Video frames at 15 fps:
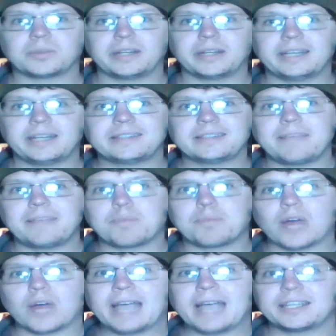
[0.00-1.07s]
It is a
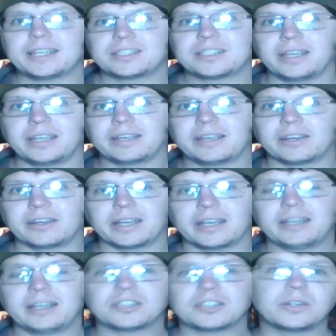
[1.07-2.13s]
brackish lake, okay?
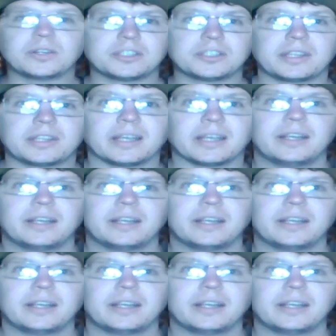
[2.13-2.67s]
So here's the thing.